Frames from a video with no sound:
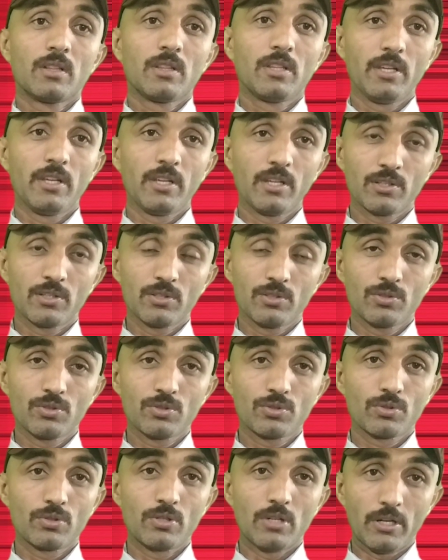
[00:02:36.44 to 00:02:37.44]
thing you
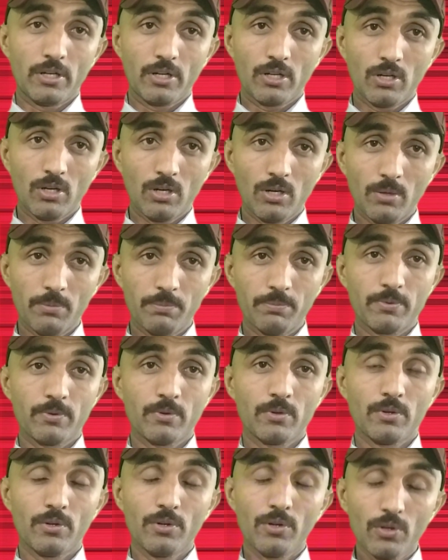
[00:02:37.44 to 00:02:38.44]
should adopt
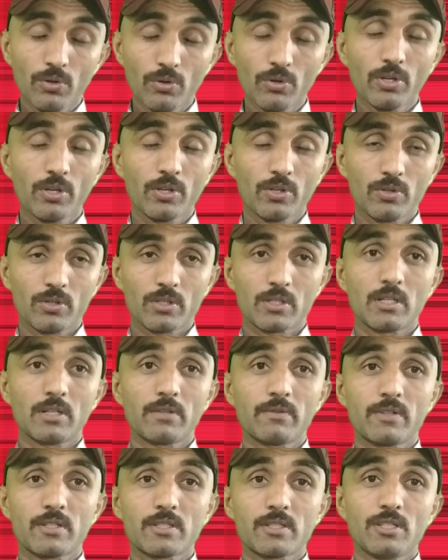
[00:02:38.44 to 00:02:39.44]
during your
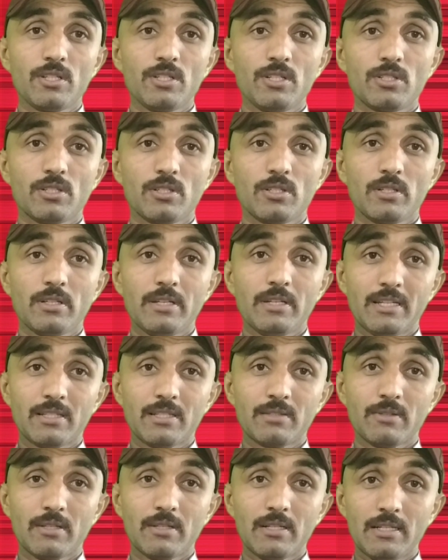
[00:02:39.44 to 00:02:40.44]
conversation,
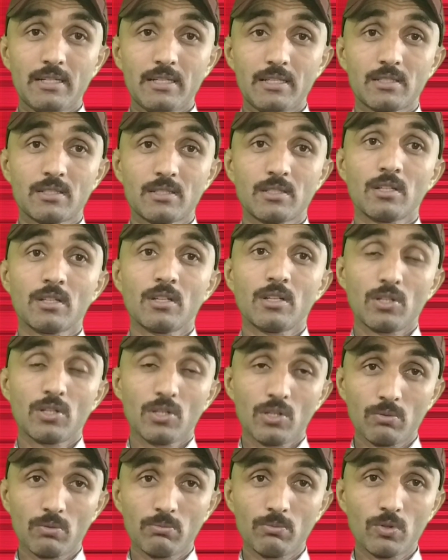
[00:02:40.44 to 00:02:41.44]
as well as
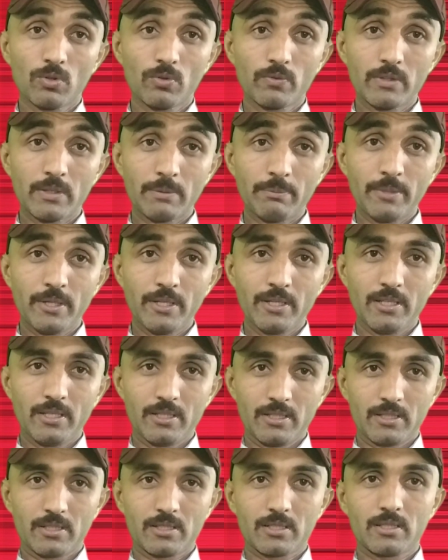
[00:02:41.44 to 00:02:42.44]
to remove the
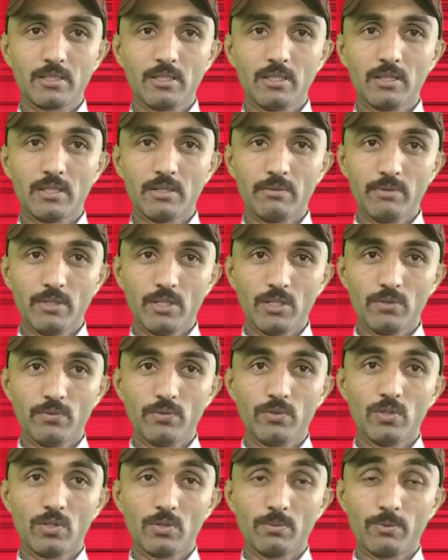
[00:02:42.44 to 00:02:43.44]
barriers in the way
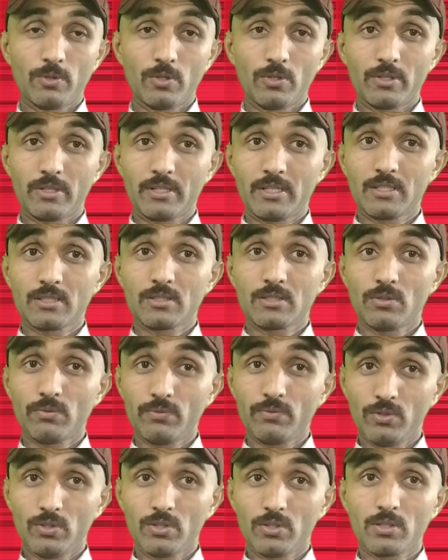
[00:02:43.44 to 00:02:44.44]
of your progress
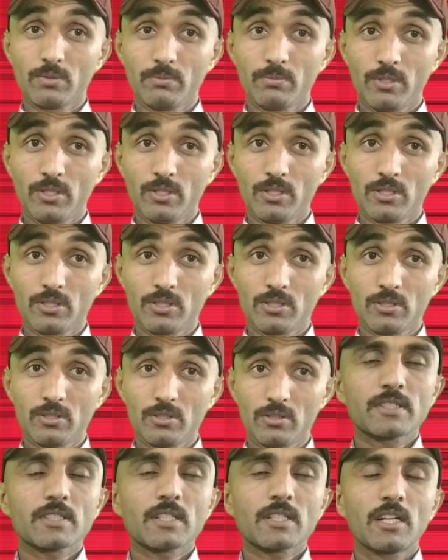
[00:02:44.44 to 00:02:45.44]
of your communication.
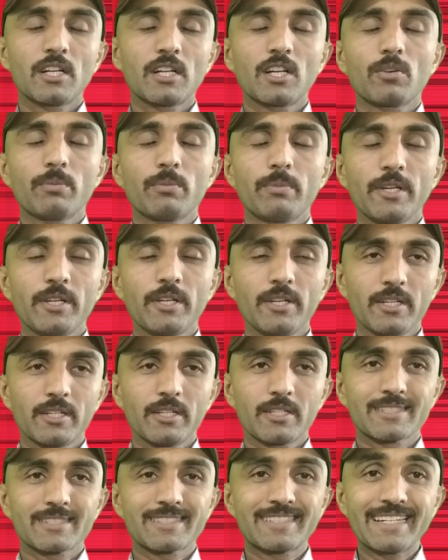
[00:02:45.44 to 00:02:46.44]
First kind of
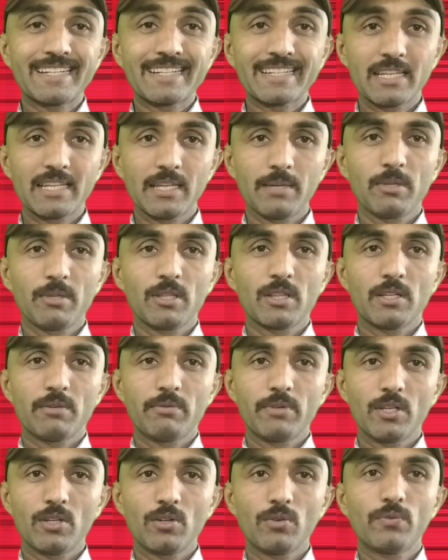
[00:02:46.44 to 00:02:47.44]
barriers that came in the
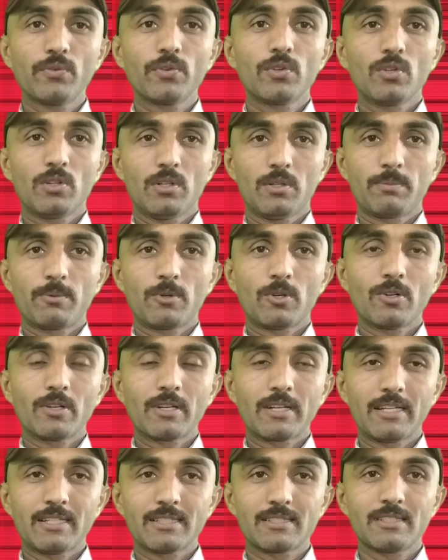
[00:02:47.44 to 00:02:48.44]
way of your
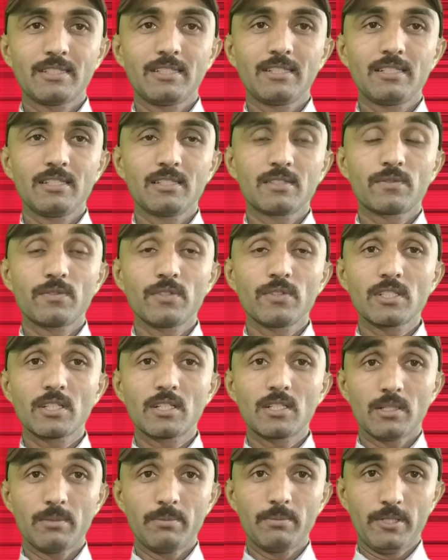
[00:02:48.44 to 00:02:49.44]
progress, it is
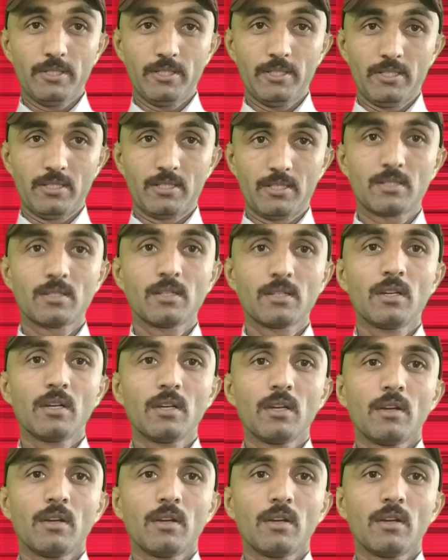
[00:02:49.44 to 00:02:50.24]
physical barriers.